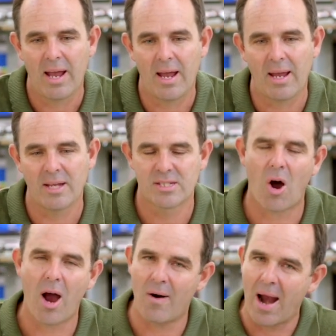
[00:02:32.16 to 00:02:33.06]
It's
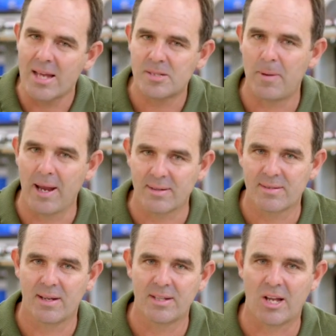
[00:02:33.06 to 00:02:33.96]
higher
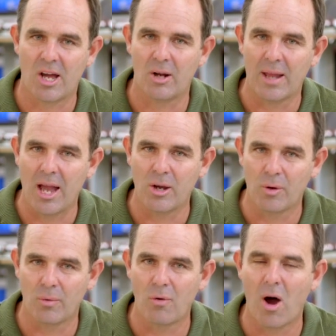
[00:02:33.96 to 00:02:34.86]
aspect. It's going to allow you
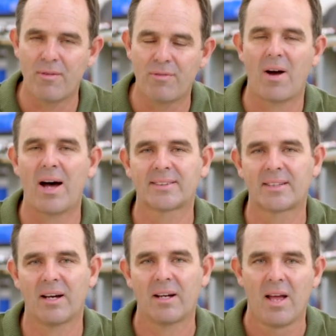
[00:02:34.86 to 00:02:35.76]
to ride faster